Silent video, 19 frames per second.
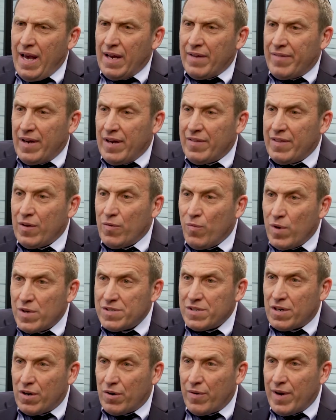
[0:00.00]
and if anything
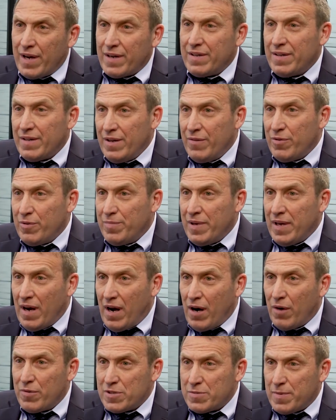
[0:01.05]
wasn't correct, it would be
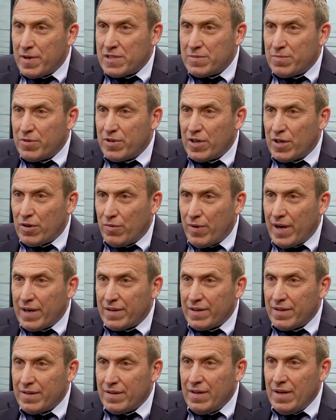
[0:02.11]
our responsibility to
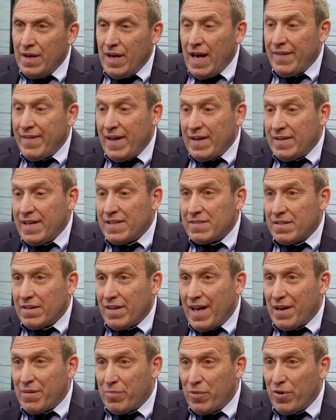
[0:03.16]
correct it, and that takes a
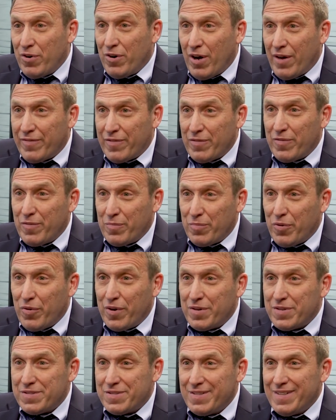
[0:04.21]
lot of burden off of
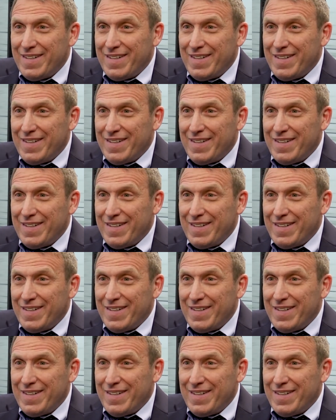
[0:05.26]
employers.